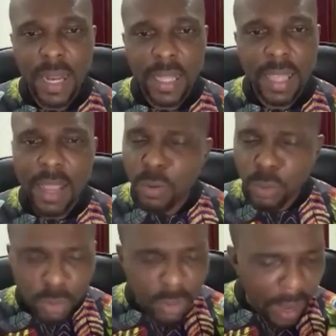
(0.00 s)
Like I
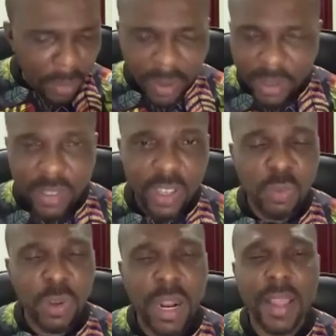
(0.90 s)
could do that. I want to tell
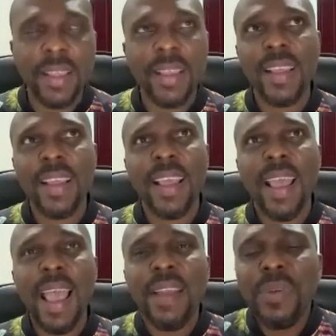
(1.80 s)
you, but I
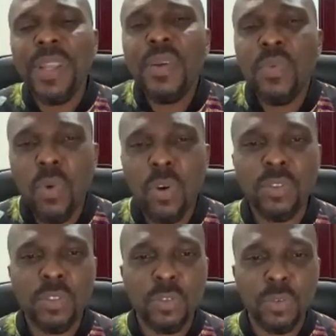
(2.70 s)
really
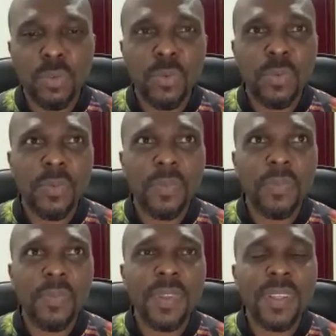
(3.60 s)
want to
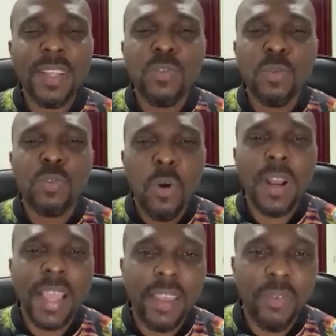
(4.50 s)

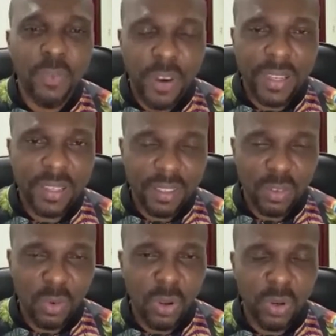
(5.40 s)
talk like a friend
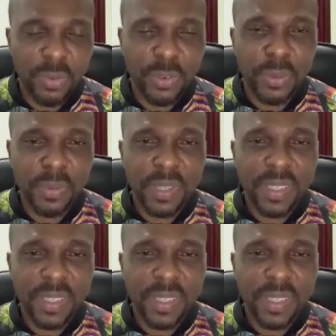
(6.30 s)
to all of you.